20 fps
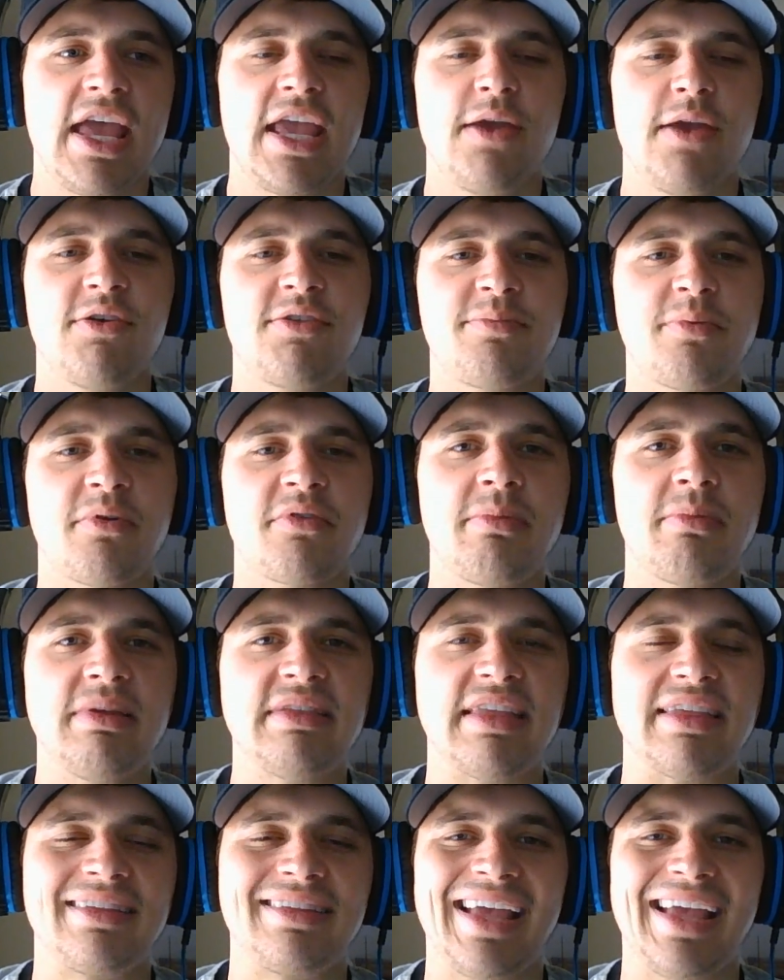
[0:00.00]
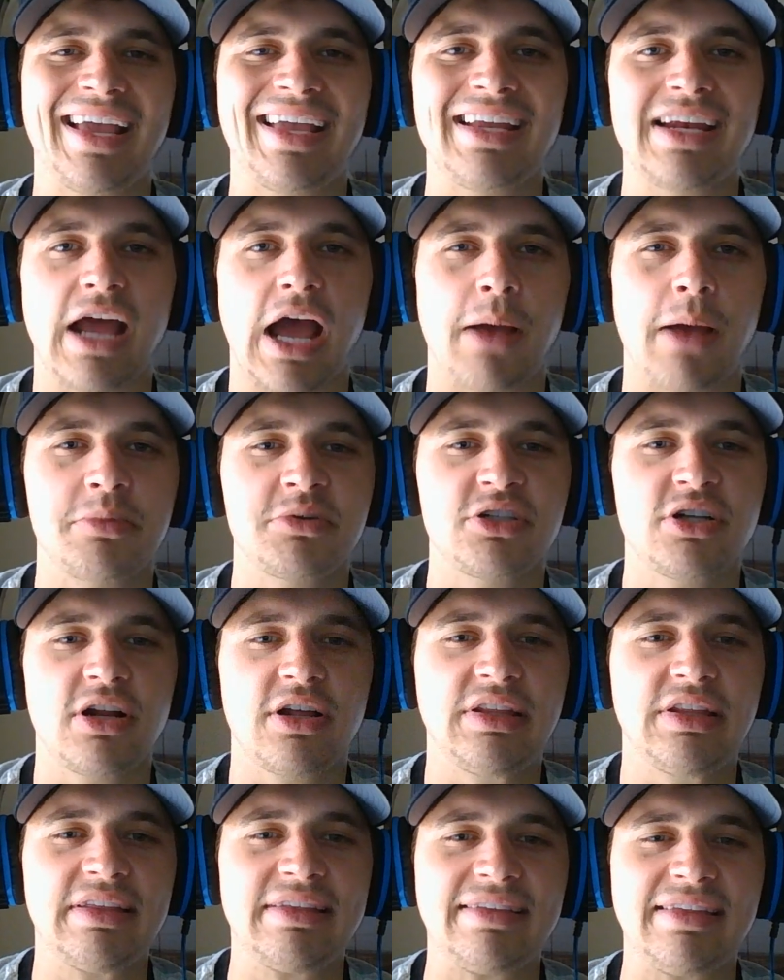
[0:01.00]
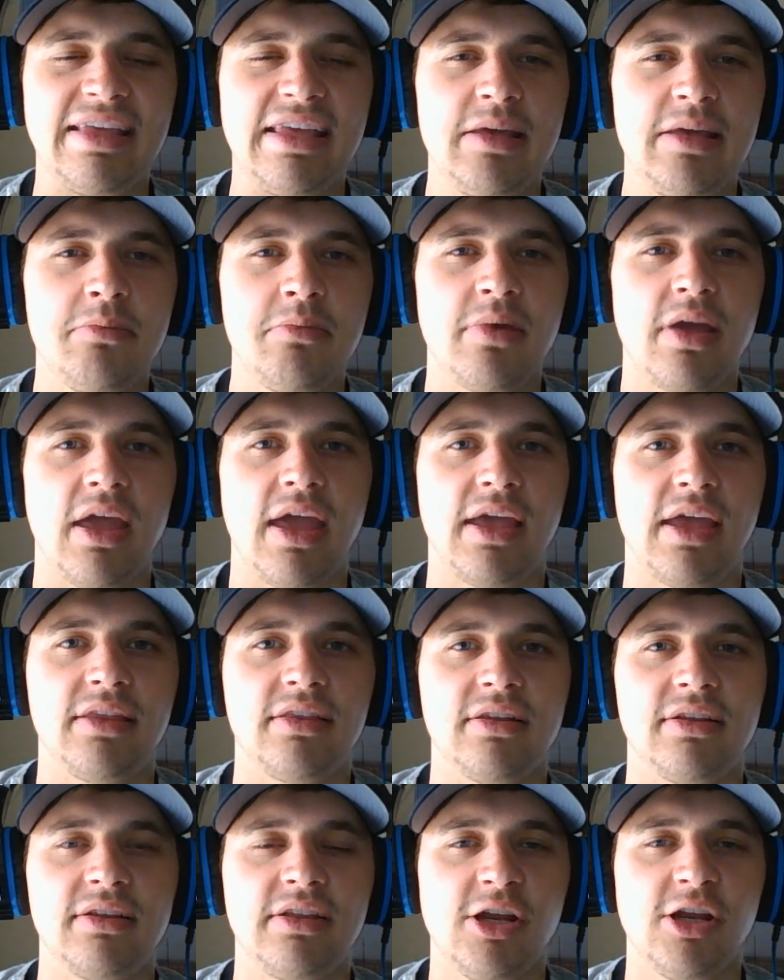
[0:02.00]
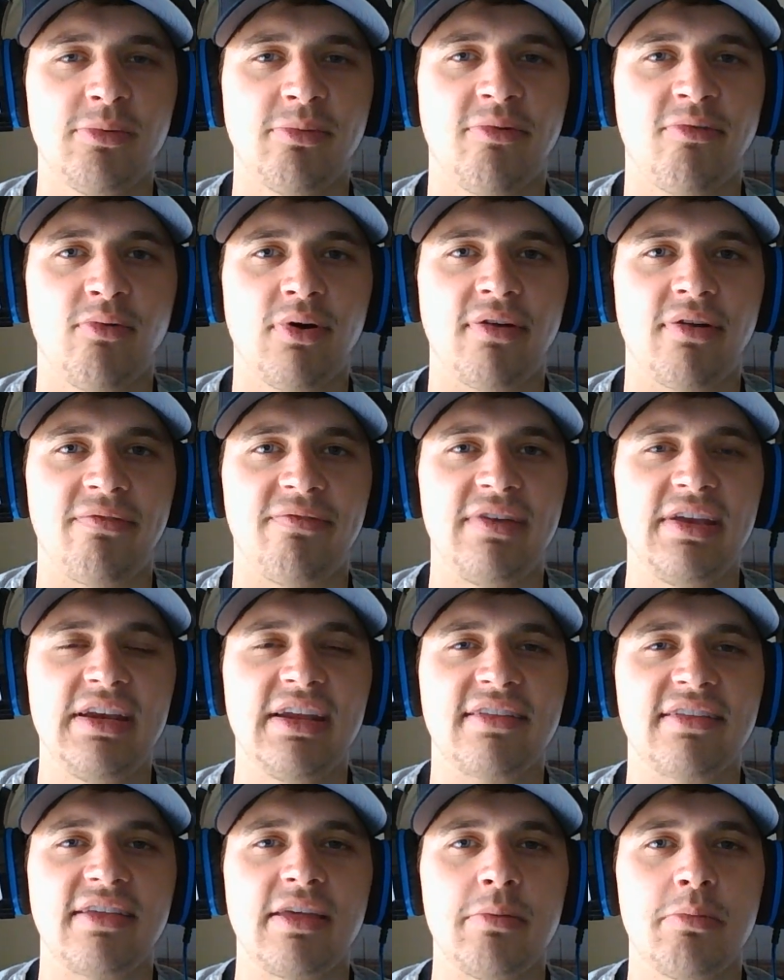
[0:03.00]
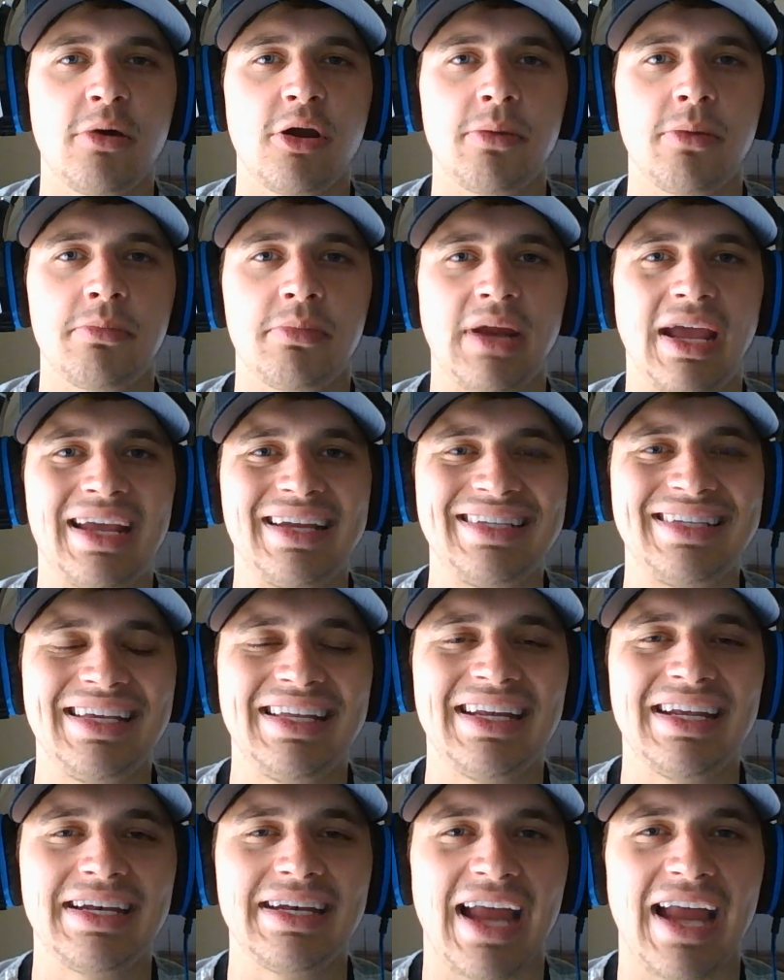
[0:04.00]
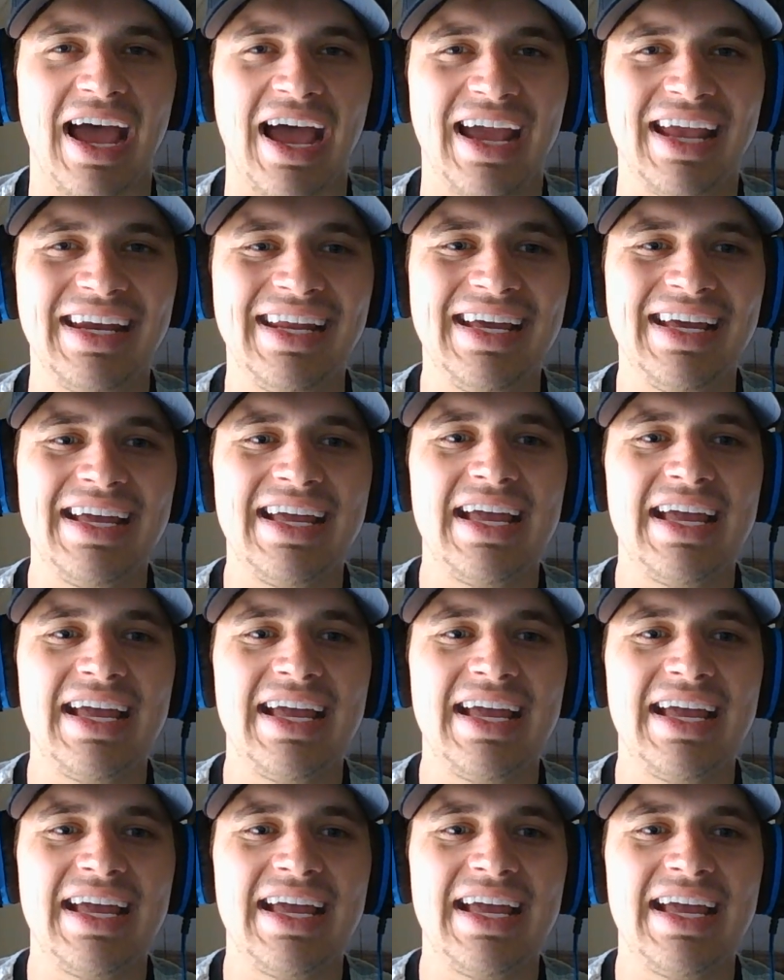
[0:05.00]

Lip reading: He was supposed to be the second option on this team, and the year before in Phoenix, he put up 19-9.